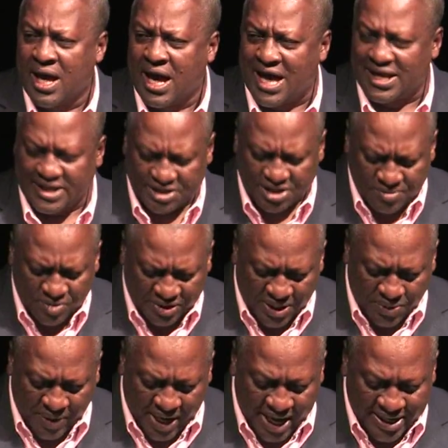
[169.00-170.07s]
At Achimota,
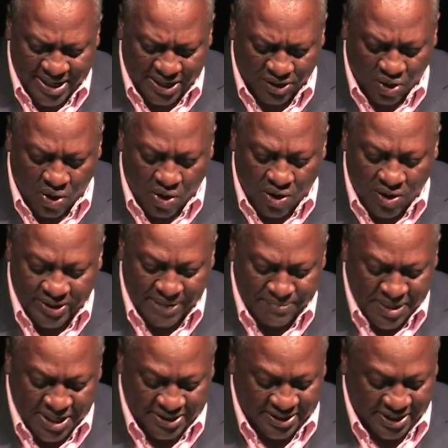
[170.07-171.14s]
we heard that all the
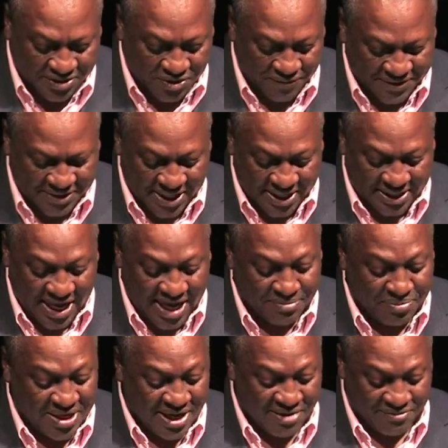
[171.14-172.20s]
ministers of state had
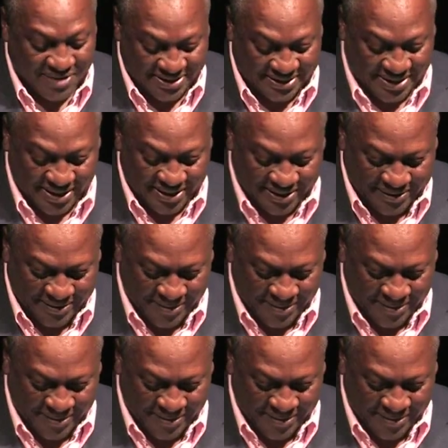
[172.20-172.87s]
been arrested.